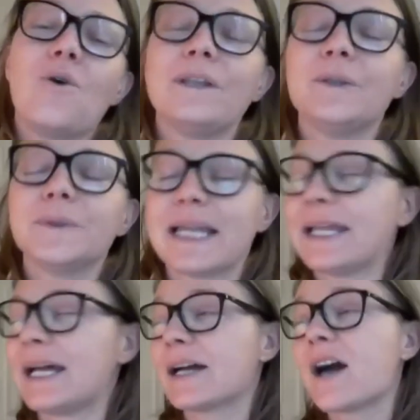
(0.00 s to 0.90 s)
We use
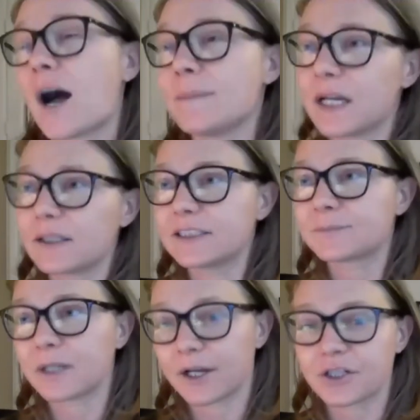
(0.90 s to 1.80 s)
a Cobb-Douglas
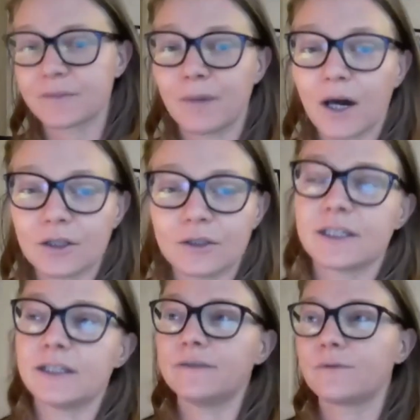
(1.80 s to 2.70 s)
production model
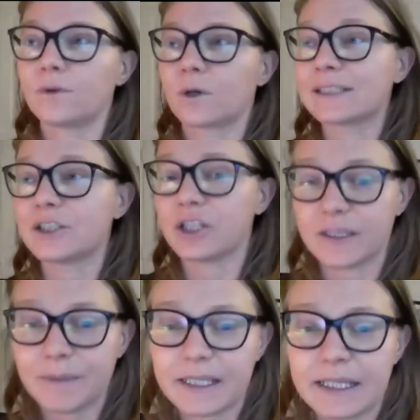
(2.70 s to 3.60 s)
to forecast
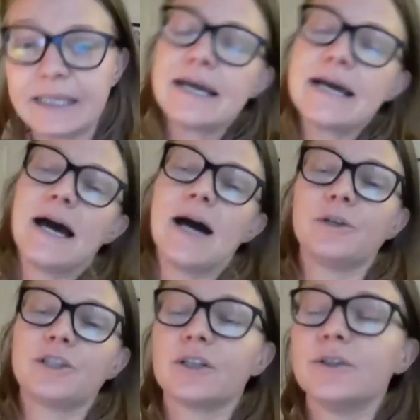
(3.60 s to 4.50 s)
GDP,
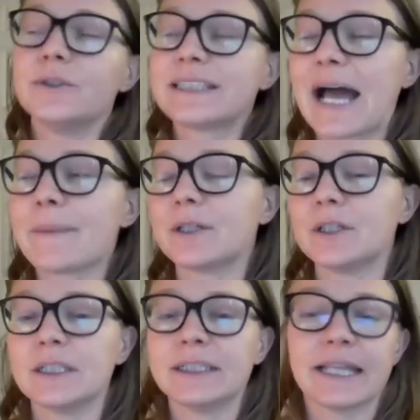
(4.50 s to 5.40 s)
which includes
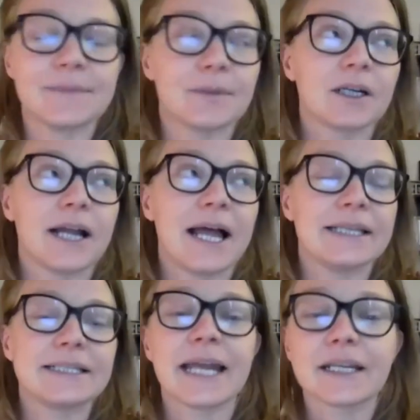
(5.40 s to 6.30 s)
capital, labor,
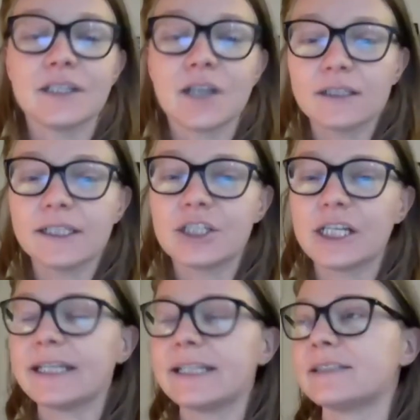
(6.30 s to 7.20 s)
and
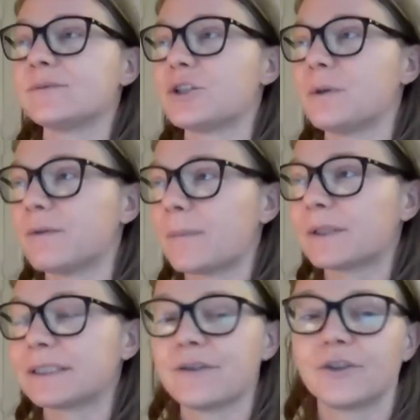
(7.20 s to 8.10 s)
technology, which we
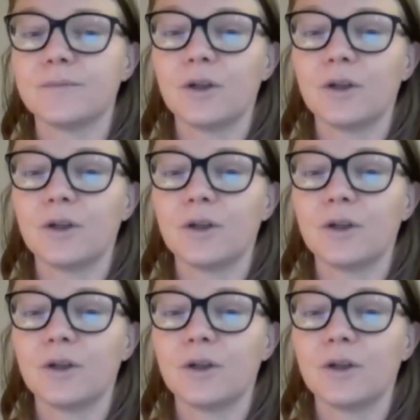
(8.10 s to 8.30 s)
represent through